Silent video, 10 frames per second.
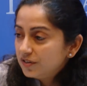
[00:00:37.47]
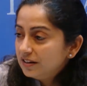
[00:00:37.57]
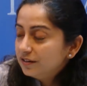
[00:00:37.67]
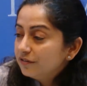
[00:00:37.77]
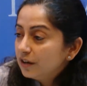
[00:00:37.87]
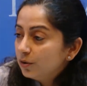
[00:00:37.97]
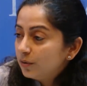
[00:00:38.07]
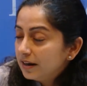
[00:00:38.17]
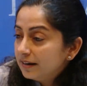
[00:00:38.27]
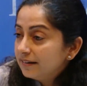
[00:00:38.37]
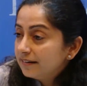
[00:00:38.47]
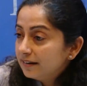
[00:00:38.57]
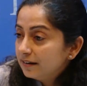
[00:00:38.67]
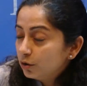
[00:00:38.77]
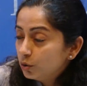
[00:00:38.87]
a senior fellow at
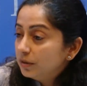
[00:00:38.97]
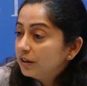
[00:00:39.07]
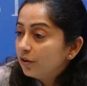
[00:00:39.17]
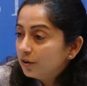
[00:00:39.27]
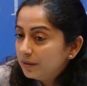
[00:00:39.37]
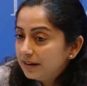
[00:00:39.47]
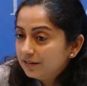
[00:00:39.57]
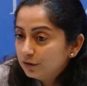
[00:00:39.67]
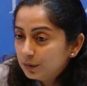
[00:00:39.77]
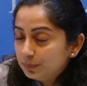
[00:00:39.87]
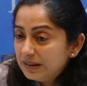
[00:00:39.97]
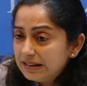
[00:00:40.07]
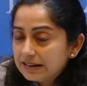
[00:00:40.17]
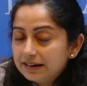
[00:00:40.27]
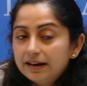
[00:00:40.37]
Global Economy and
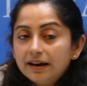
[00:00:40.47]
Development